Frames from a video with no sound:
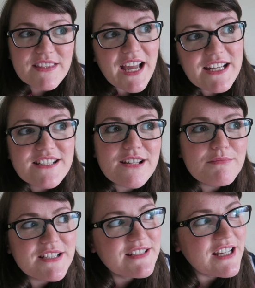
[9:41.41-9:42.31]
had its
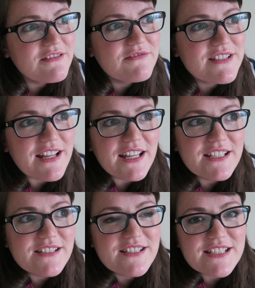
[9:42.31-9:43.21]
ups and downs, had
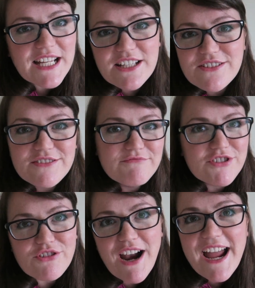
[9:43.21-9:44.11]
its side
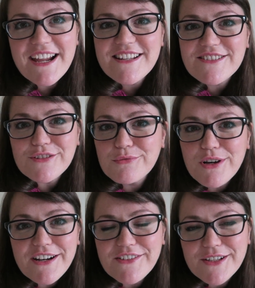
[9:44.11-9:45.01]
tracks or
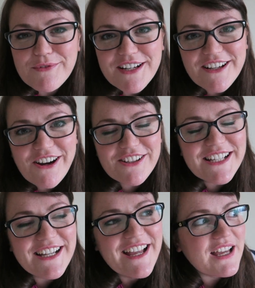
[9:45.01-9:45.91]
whatever you want to call
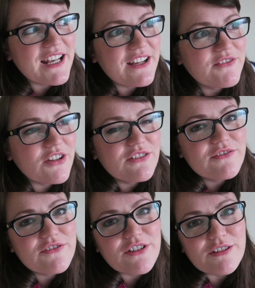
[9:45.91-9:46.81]
it. And I've gone
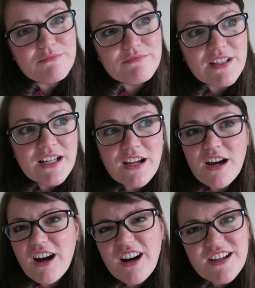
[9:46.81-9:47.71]
from
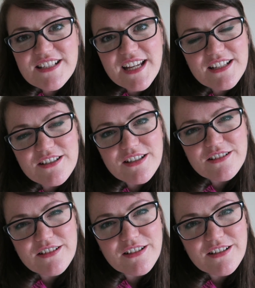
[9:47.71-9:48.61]
architecture
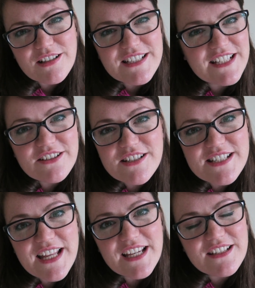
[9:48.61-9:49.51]
to interior
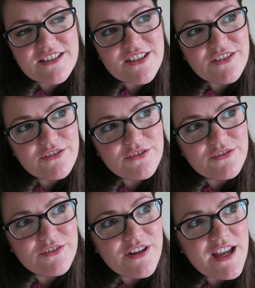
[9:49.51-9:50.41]
design
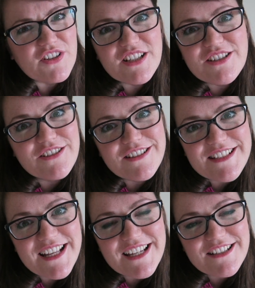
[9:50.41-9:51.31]
to furniture
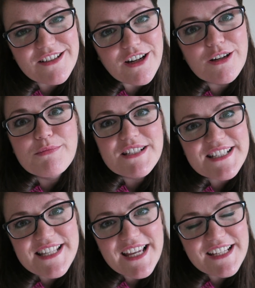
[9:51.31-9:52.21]
design to urban
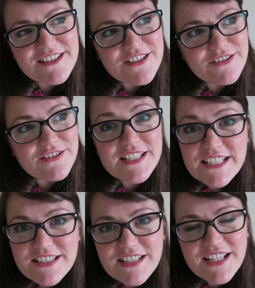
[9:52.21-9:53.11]
design to
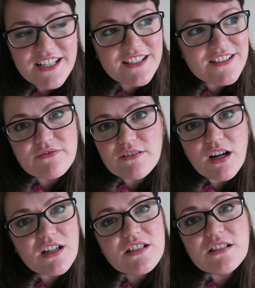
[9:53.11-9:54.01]
teaching, different
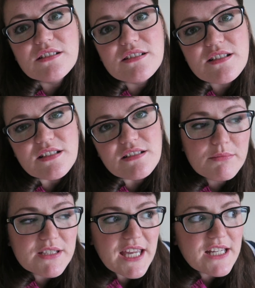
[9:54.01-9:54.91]
articles and
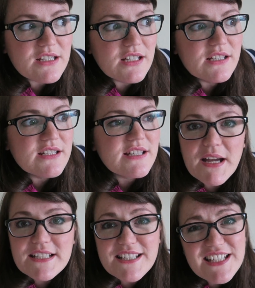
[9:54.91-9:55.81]
publications,
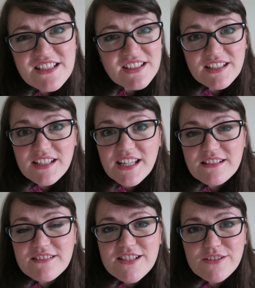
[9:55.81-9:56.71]
back to teaching
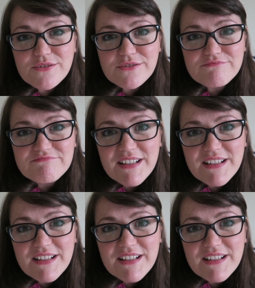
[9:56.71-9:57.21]
again. So